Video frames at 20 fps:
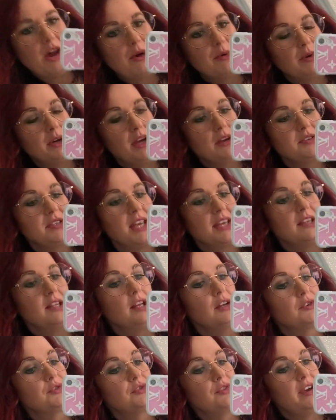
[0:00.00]
We're going to get the
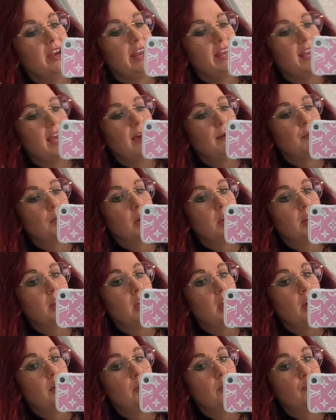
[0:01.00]
lottery and we're going to
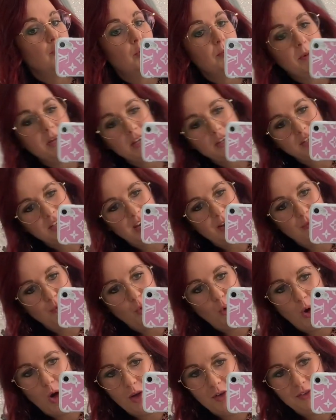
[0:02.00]
go and rummage in
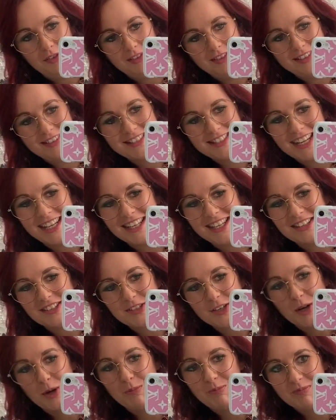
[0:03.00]
one
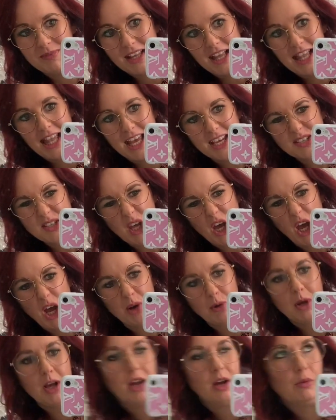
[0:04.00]
shop. Let's go,
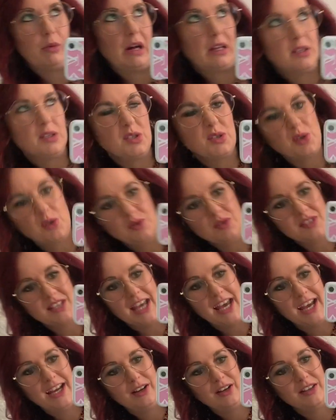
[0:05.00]
while the sun's
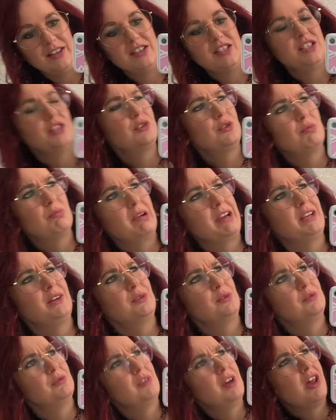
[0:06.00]
out and the children break
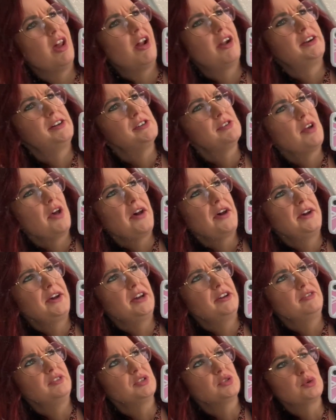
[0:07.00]
up
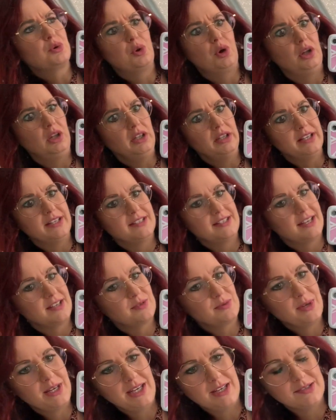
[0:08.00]
uh, for the school holidays
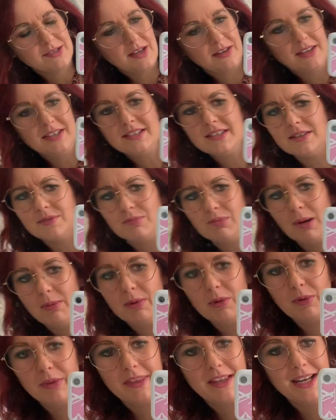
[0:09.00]
next week. So this is probably
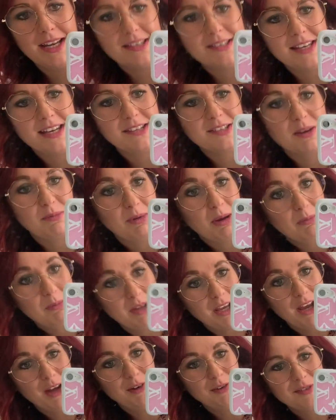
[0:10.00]
one of the last days I'll be on
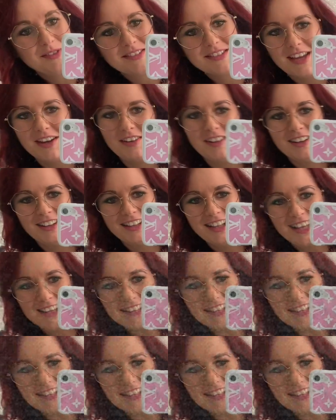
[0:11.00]
my own, so let's